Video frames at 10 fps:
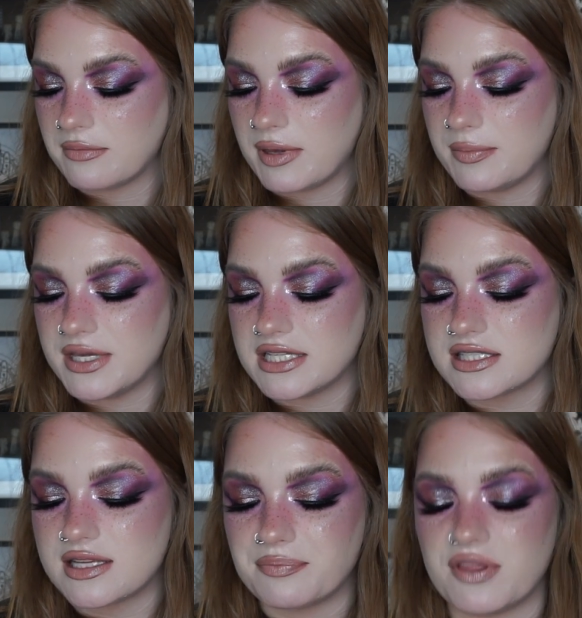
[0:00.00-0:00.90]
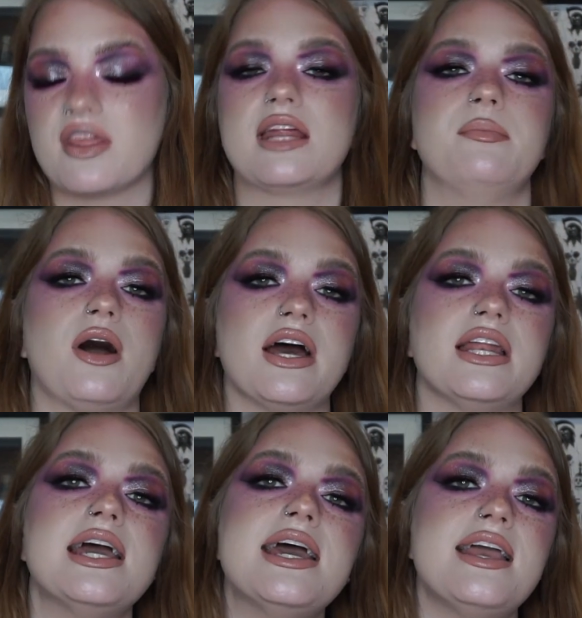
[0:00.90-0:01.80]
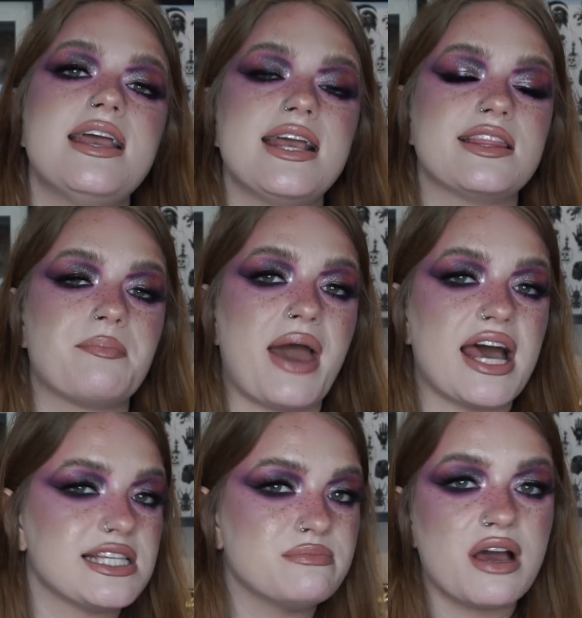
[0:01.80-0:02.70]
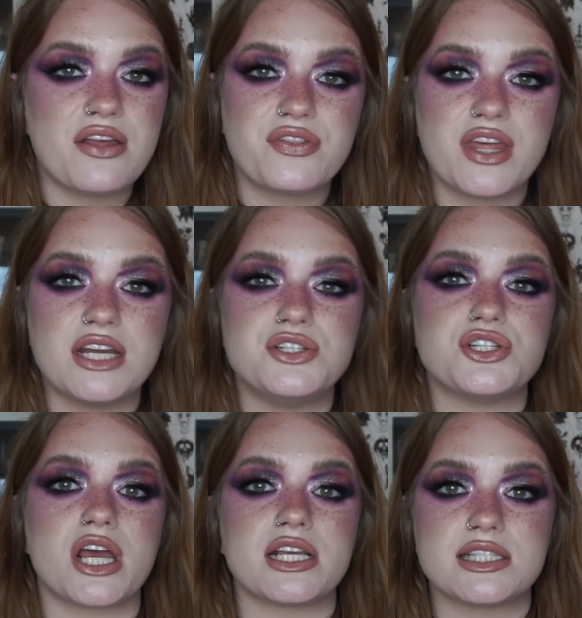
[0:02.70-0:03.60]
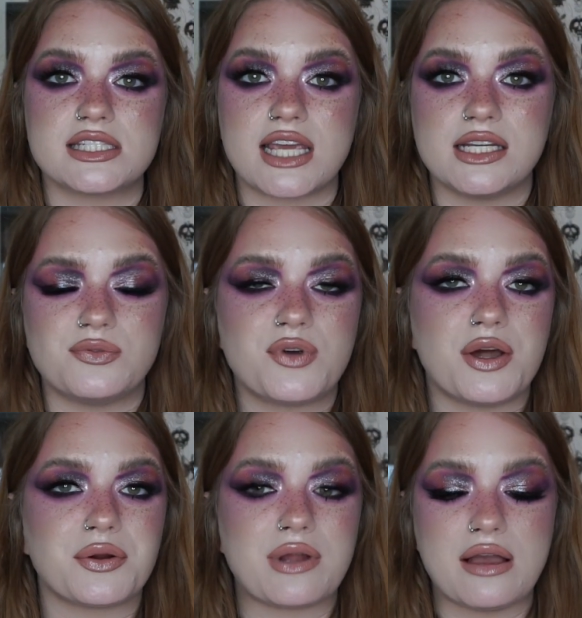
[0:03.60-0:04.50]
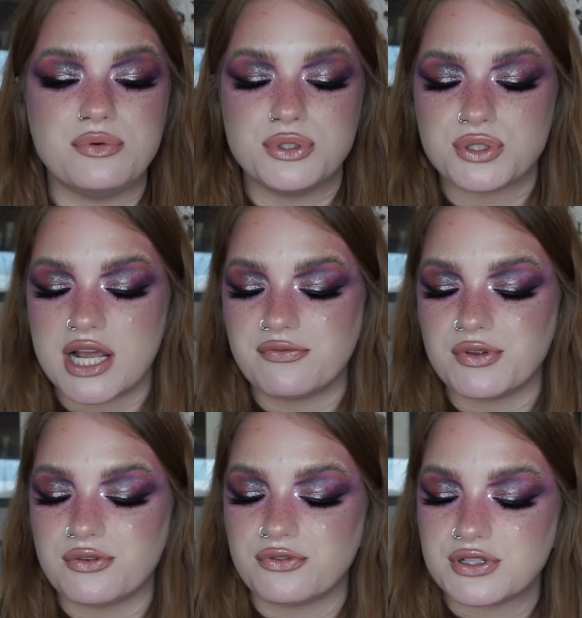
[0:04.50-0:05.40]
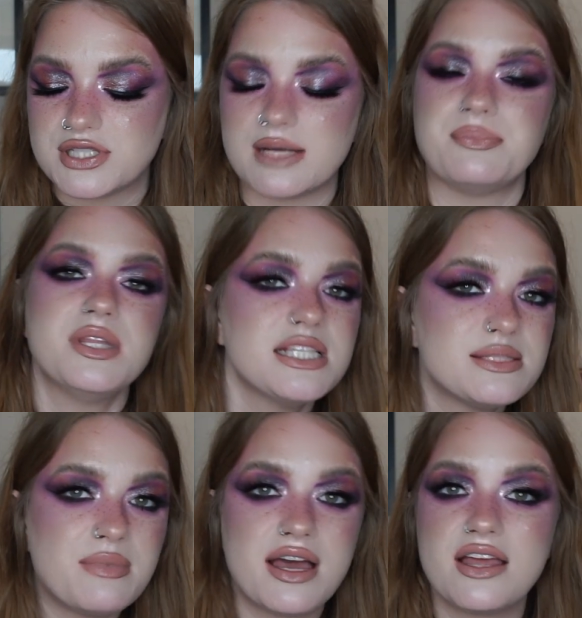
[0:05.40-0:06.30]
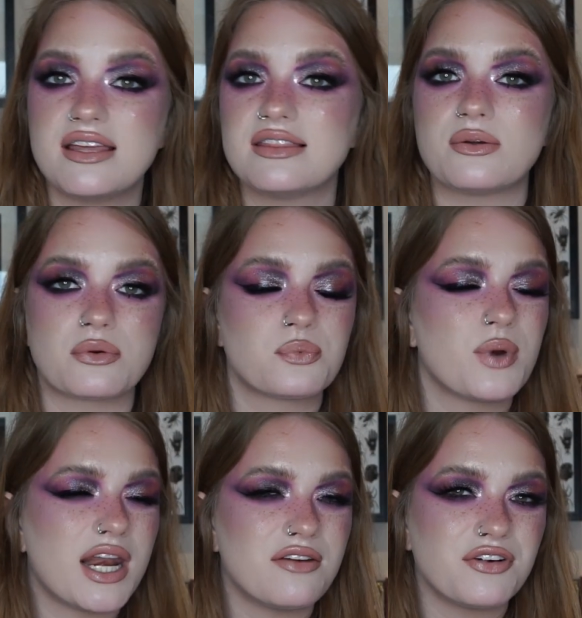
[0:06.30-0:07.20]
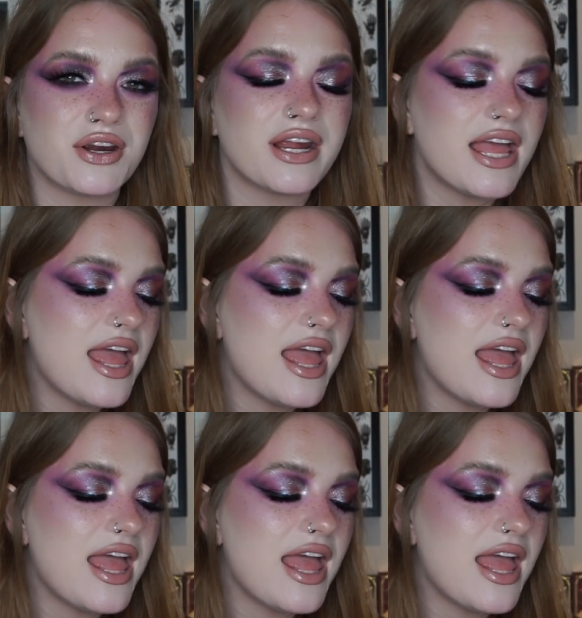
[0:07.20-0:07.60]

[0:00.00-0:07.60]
Maybe it's something that I bought in the past month that I just kind of got around to trying for the first time this month or whatever.